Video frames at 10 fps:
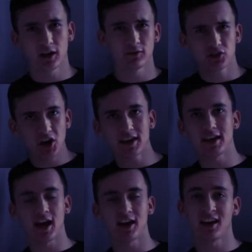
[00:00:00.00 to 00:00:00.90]
kind of
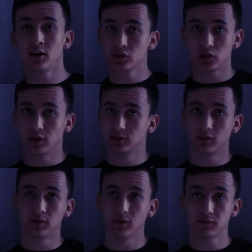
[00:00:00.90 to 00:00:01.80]
shaky handheld shots
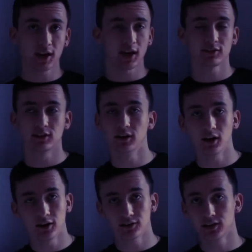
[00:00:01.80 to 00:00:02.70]
of Cassie,
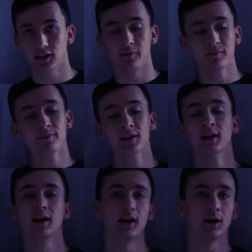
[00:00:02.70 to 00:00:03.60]
our singer,
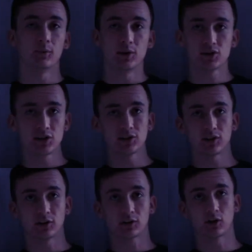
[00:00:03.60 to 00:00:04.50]
when she
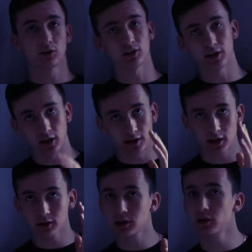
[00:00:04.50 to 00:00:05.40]
sang the chorus line.
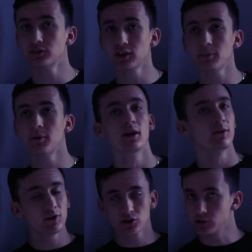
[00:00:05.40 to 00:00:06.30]
Again, close up,
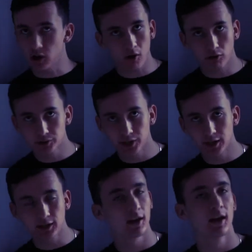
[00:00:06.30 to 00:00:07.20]
visual aural
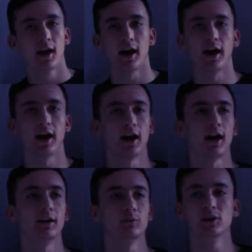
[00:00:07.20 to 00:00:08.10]
link,
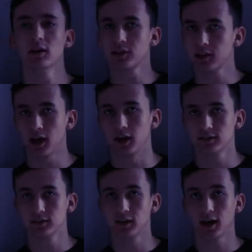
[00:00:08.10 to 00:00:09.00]
and we never cut